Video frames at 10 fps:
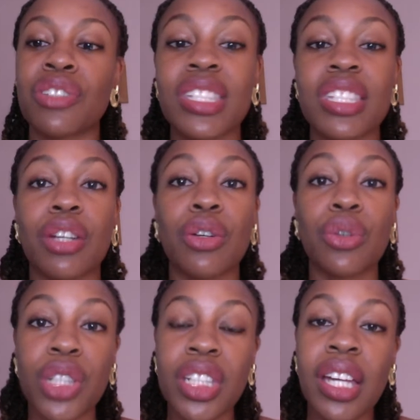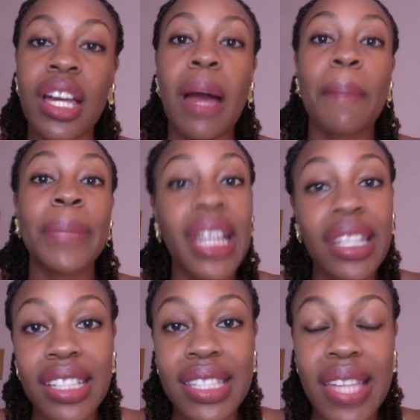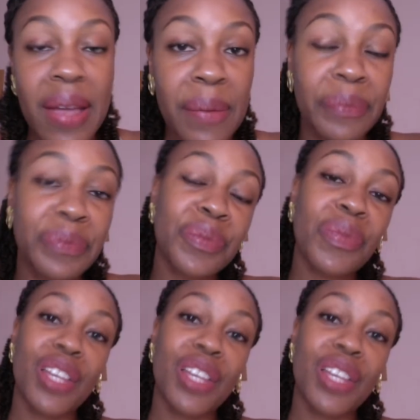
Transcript: So this is a good planning time.